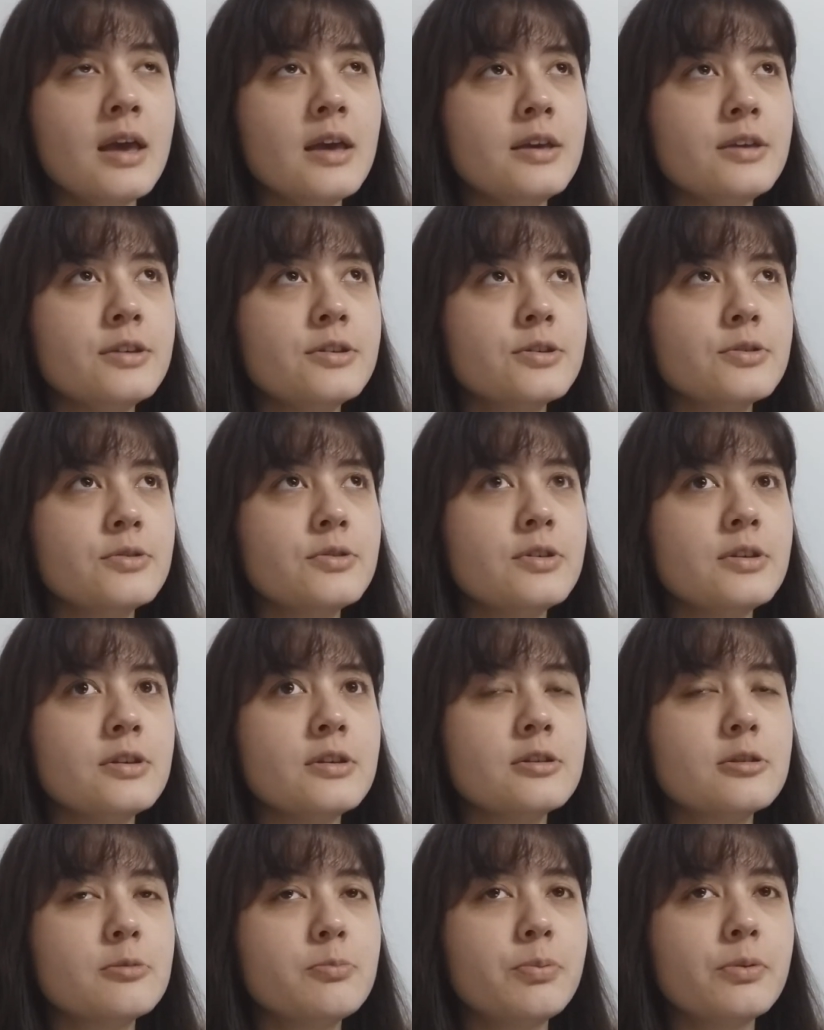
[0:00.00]
into
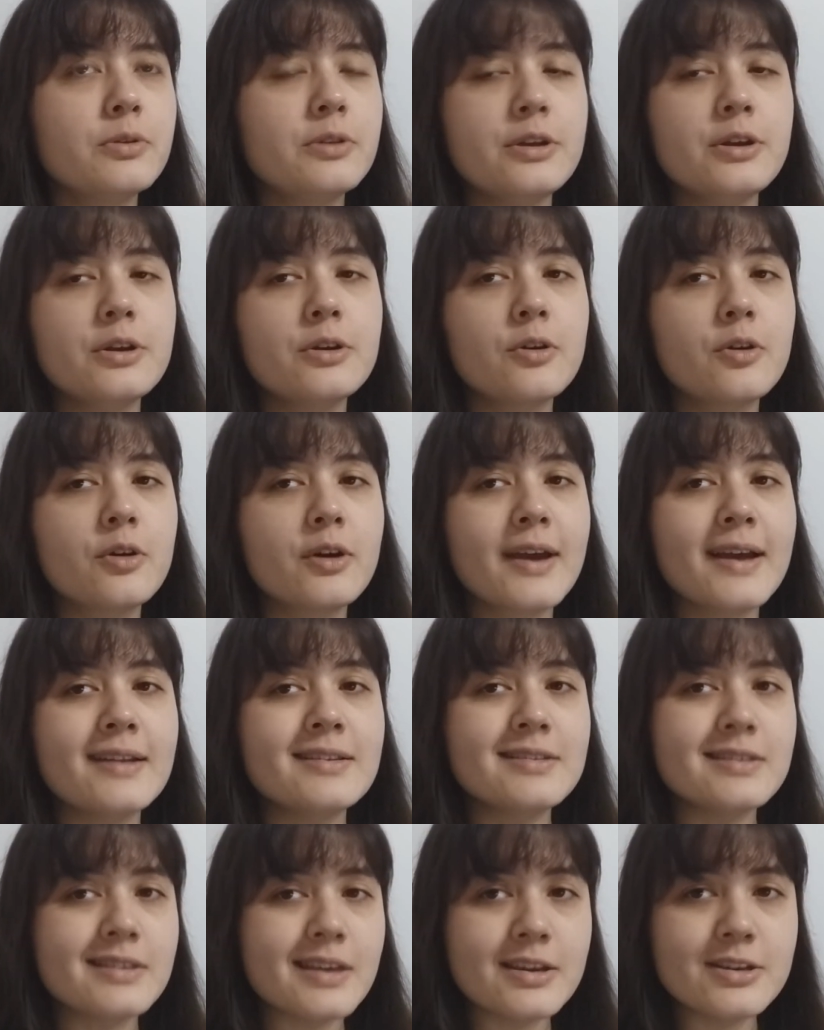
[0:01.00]
these political
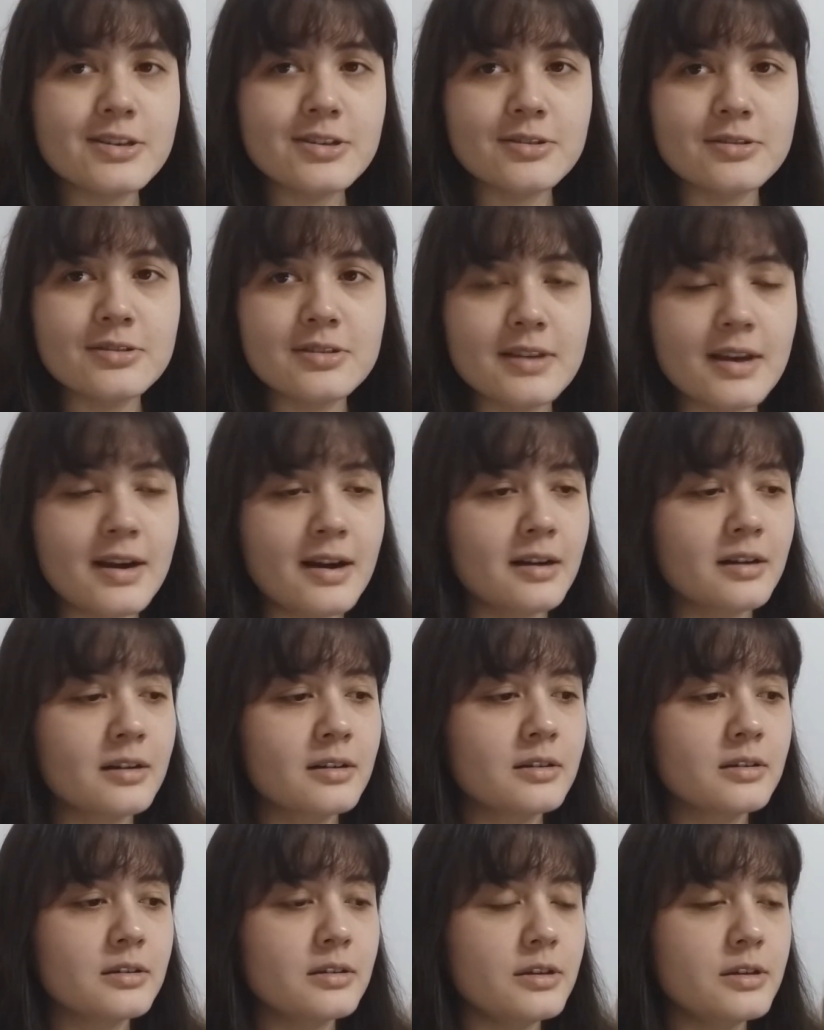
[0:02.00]
organizations that are
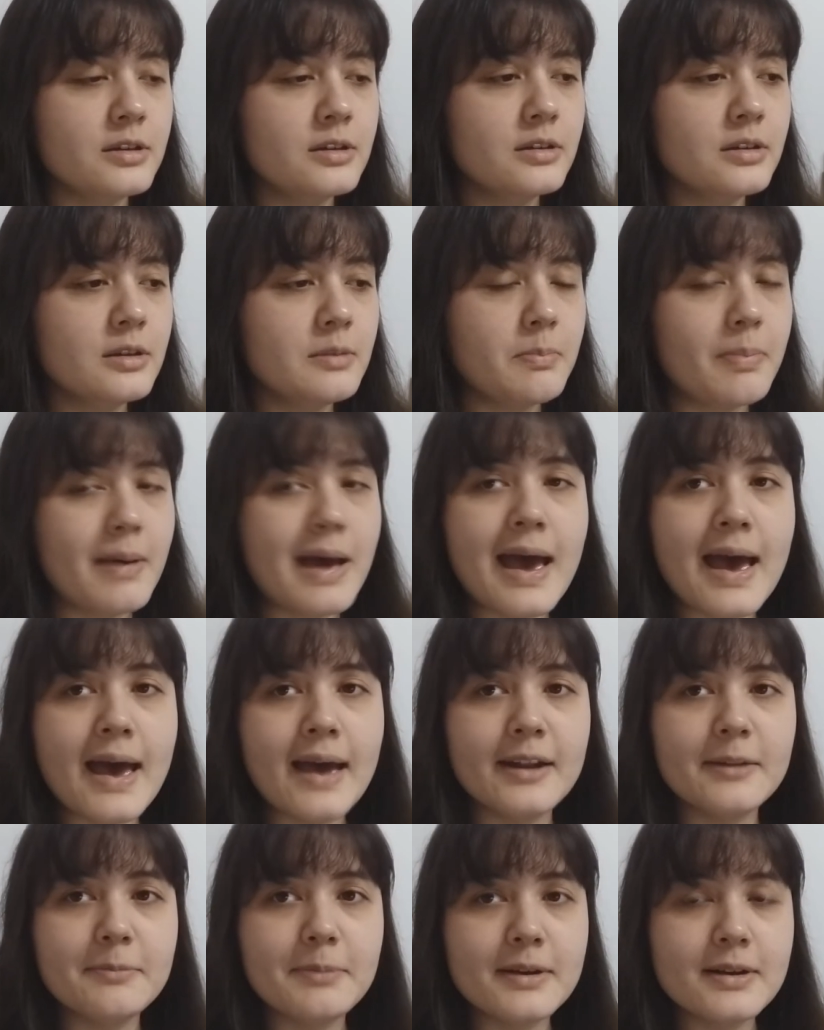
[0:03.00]
clearly
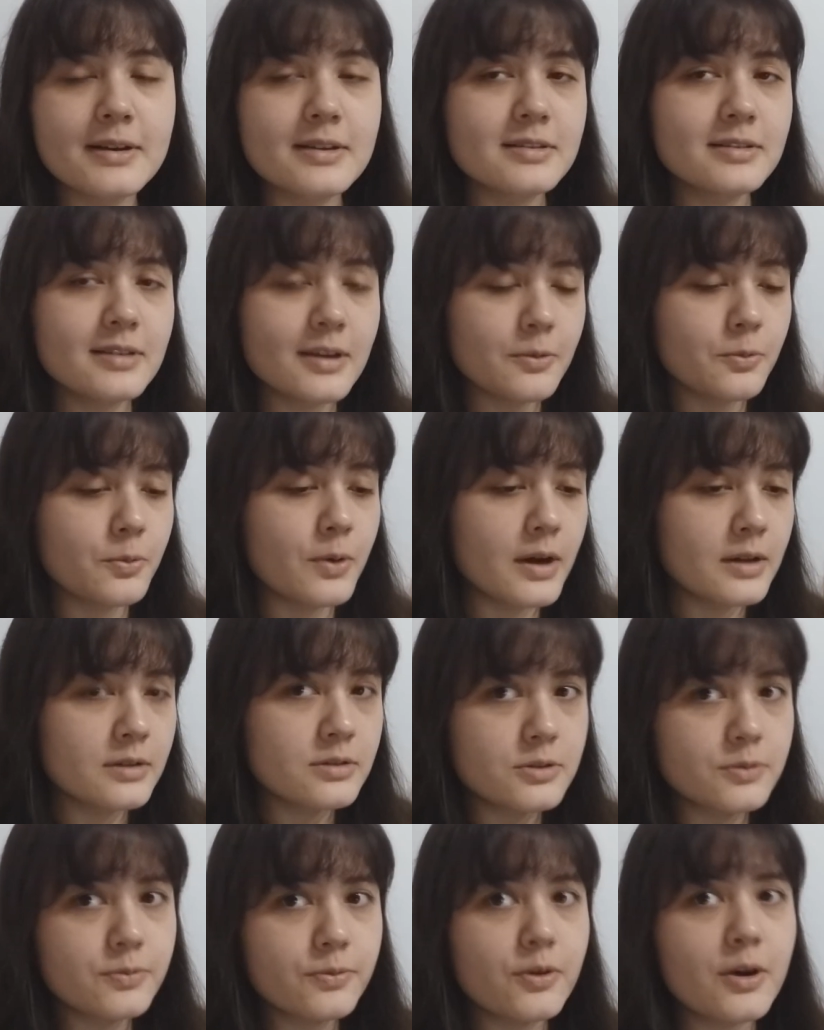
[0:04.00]
bad, because they
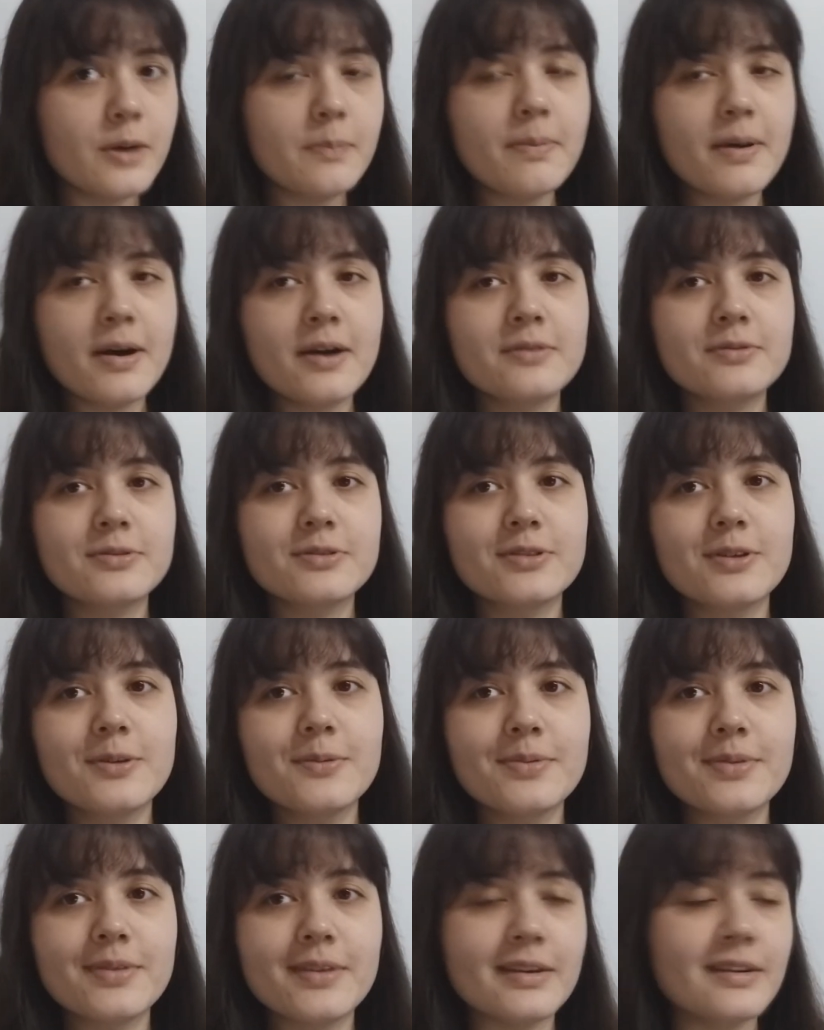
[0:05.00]
want to feel a part of
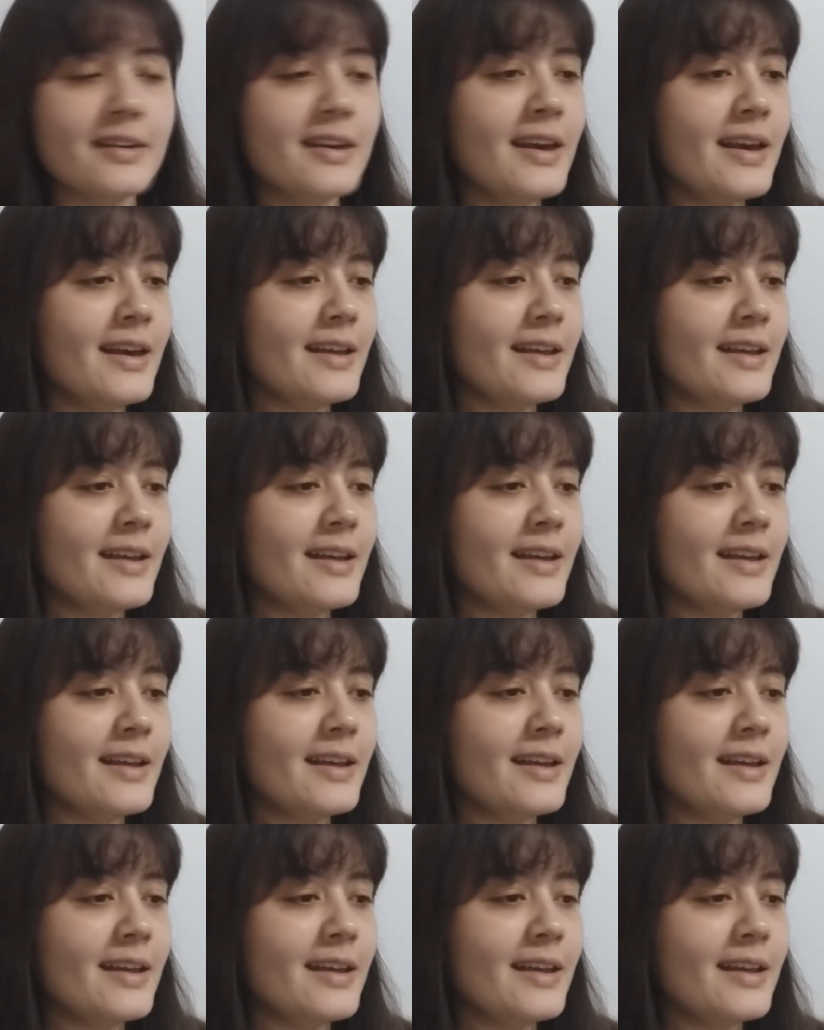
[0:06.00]
something.